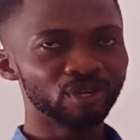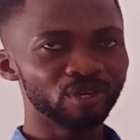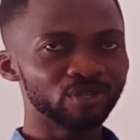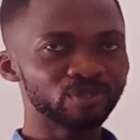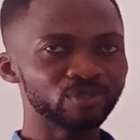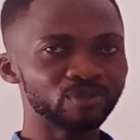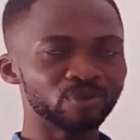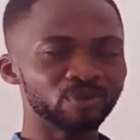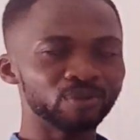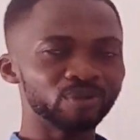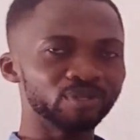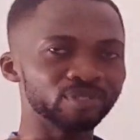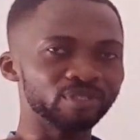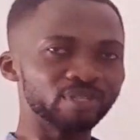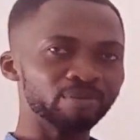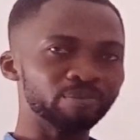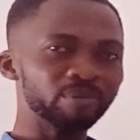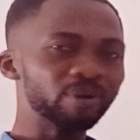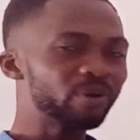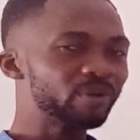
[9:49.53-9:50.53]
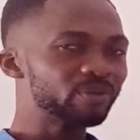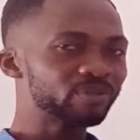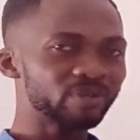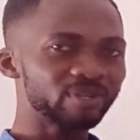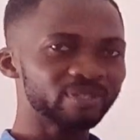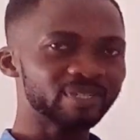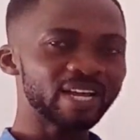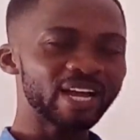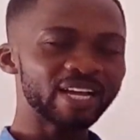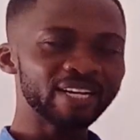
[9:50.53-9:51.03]
So the
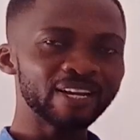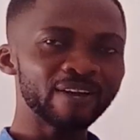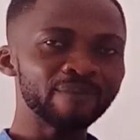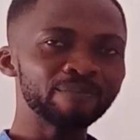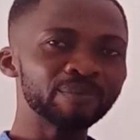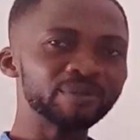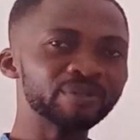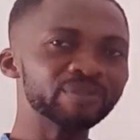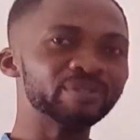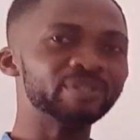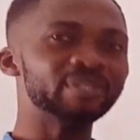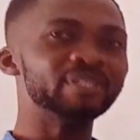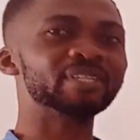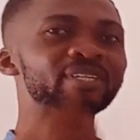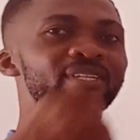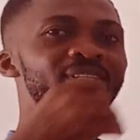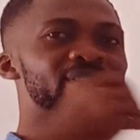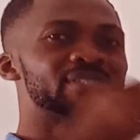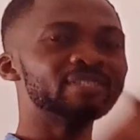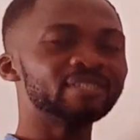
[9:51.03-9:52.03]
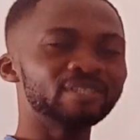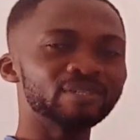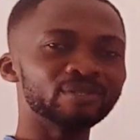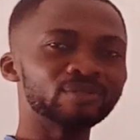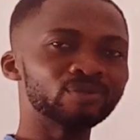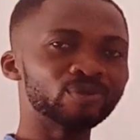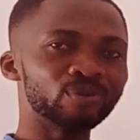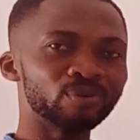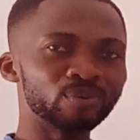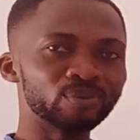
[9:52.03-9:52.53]
merozoites are now being released
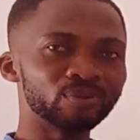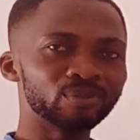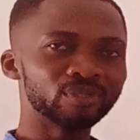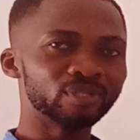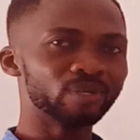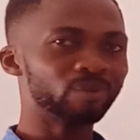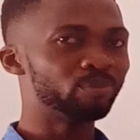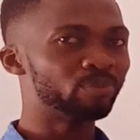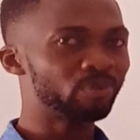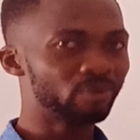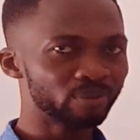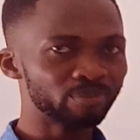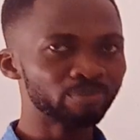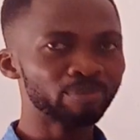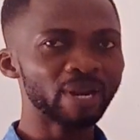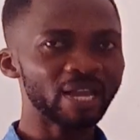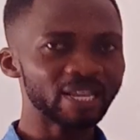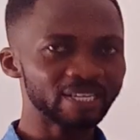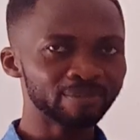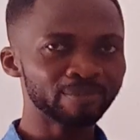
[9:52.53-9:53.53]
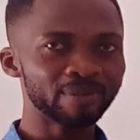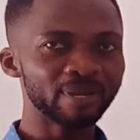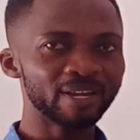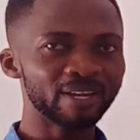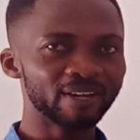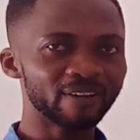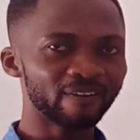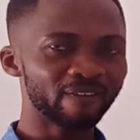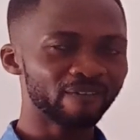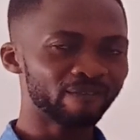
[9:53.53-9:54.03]
into the blood plasma,
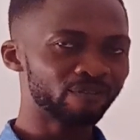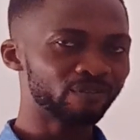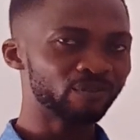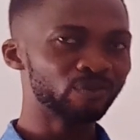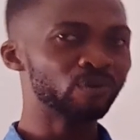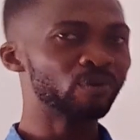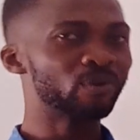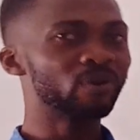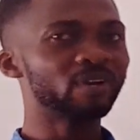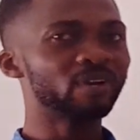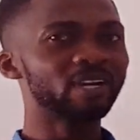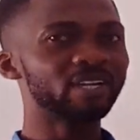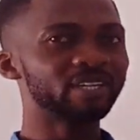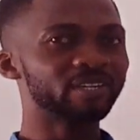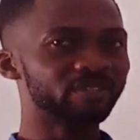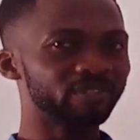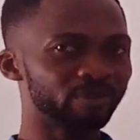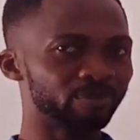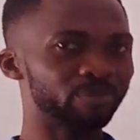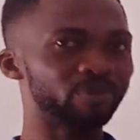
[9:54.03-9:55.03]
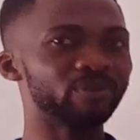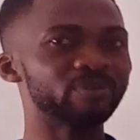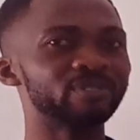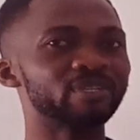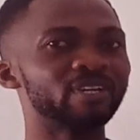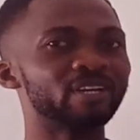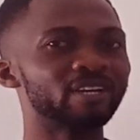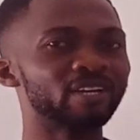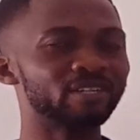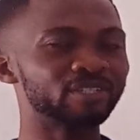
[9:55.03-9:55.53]
no longer the red blood
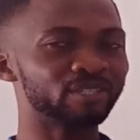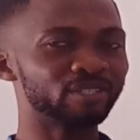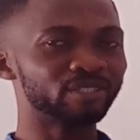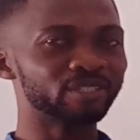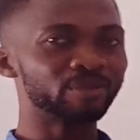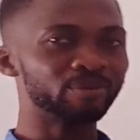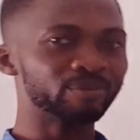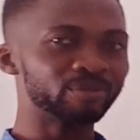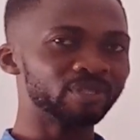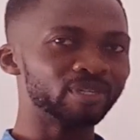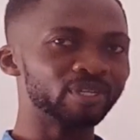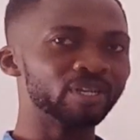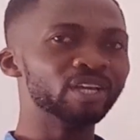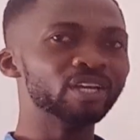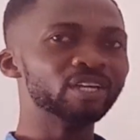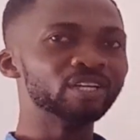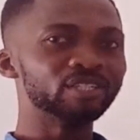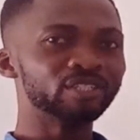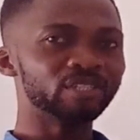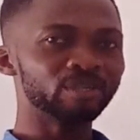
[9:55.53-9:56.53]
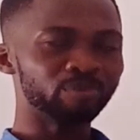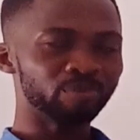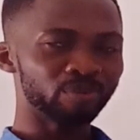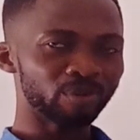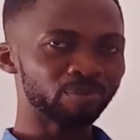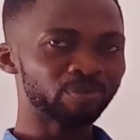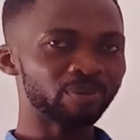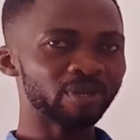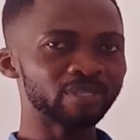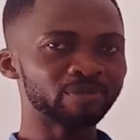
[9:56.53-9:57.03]
cell, now the
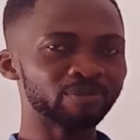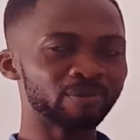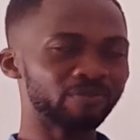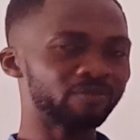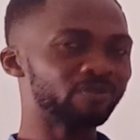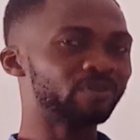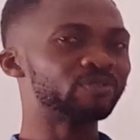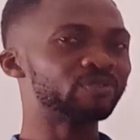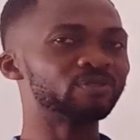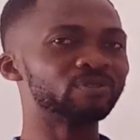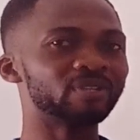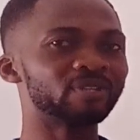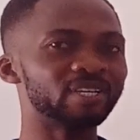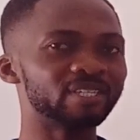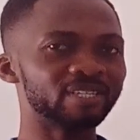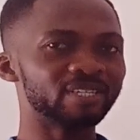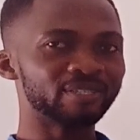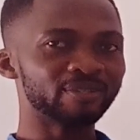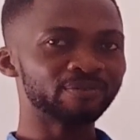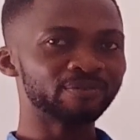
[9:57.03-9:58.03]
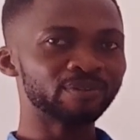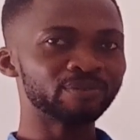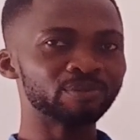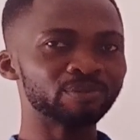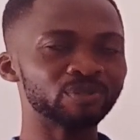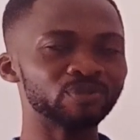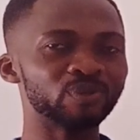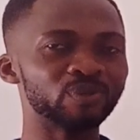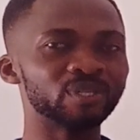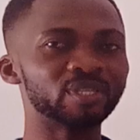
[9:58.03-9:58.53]
blood plasma. Of course, you know there's a difference
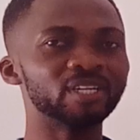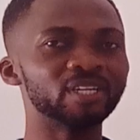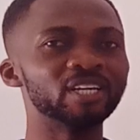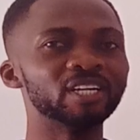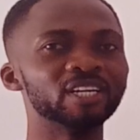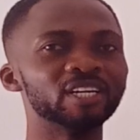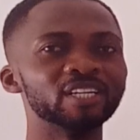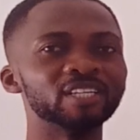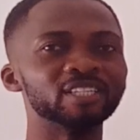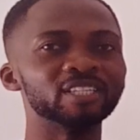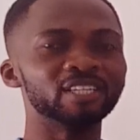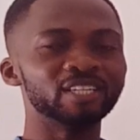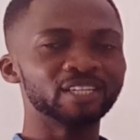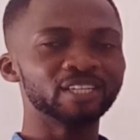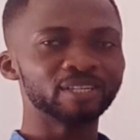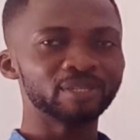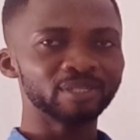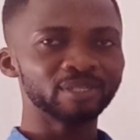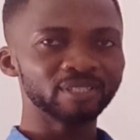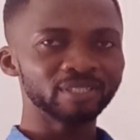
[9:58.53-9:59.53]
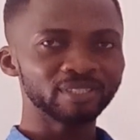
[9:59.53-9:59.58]
between the